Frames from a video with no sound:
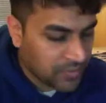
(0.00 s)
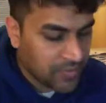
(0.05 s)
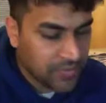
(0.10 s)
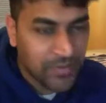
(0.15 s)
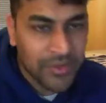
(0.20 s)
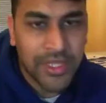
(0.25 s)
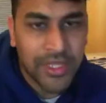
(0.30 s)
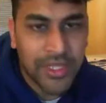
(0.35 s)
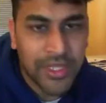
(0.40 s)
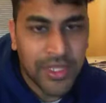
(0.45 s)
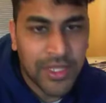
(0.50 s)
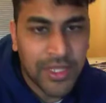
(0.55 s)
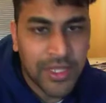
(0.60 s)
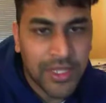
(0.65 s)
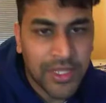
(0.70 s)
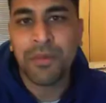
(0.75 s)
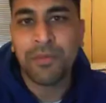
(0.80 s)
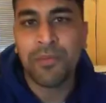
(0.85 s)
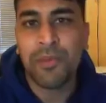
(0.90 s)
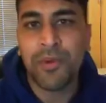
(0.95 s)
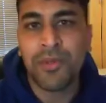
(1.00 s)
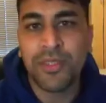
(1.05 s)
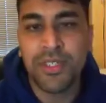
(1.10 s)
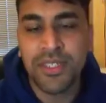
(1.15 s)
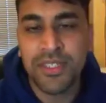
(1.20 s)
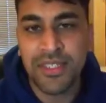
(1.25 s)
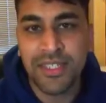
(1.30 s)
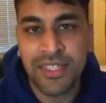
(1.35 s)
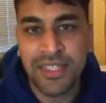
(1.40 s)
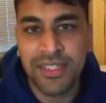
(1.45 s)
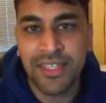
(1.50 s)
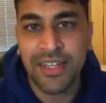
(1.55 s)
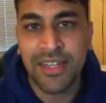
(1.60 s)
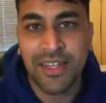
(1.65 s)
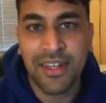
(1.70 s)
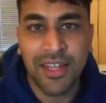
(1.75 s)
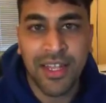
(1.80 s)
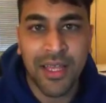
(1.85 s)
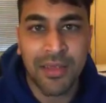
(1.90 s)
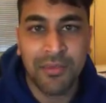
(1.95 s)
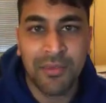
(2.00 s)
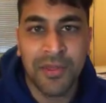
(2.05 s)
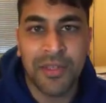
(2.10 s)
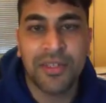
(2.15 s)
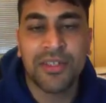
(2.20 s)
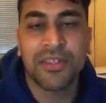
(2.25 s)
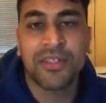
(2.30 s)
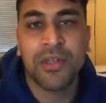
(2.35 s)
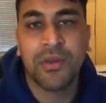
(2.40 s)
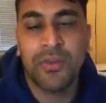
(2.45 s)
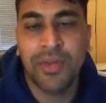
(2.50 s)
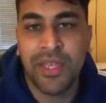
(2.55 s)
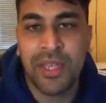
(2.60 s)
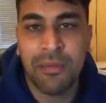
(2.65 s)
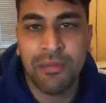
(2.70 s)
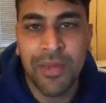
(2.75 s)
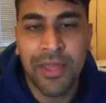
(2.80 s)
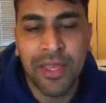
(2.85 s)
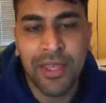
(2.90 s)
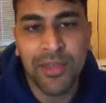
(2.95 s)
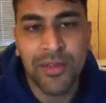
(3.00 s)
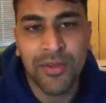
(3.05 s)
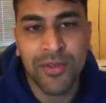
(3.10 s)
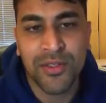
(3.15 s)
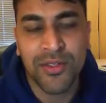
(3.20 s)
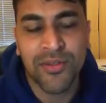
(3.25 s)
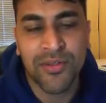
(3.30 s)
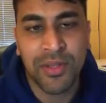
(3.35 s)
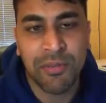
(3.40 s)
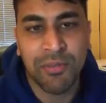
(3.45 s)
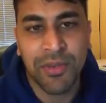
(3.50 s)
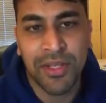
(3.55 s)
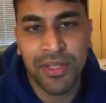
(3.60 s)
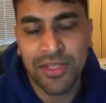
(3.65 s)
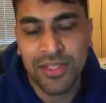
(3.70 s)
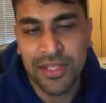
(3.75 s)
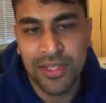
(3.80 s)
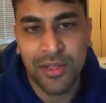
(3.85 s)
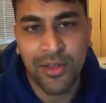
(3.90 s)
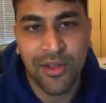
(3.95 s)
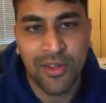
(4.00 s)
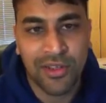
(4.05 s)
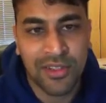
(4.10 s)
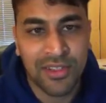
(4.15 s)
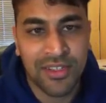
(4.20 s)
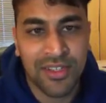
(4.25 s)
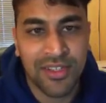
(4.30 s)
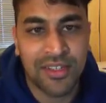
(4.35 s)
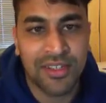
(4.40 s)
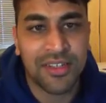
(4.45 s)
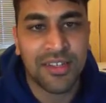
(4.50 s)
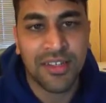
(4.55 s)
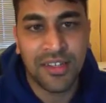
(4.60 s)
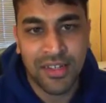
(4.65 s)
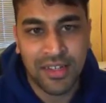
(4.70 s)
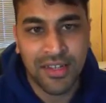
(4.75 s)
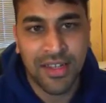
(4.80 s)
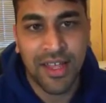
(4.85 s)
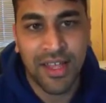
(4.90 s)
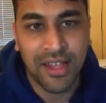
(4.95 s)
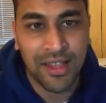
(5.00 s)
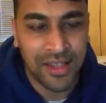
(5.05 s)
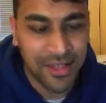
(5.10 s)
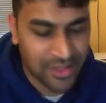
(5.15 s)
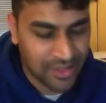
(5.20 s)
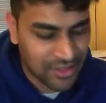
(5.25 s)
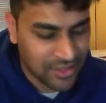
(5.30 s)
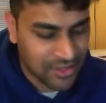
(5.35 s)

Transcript: Let's also import the C standard library so we can make use of the built-in constant null.